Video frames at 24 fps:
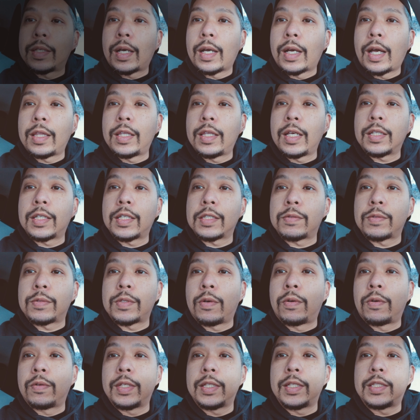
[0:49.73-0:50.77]
I think this was the
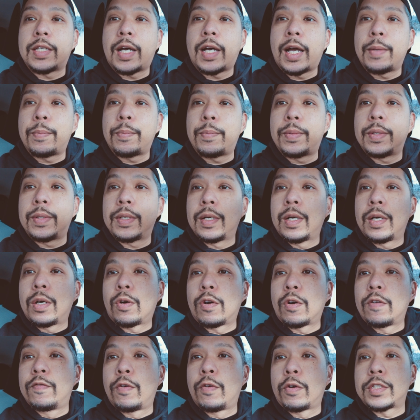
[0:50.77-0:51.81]
only type
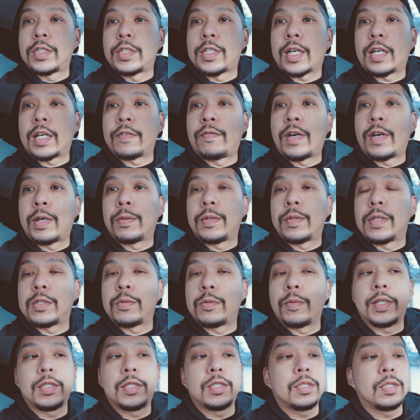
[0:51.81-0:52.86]
or voltage I could find with a
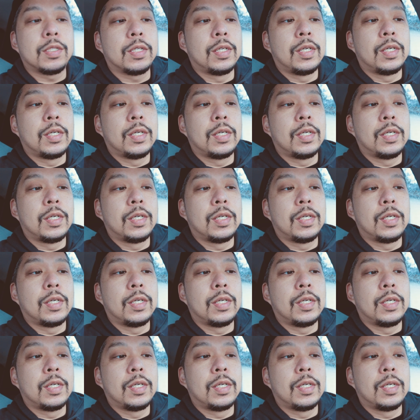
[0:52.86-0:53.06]
switch,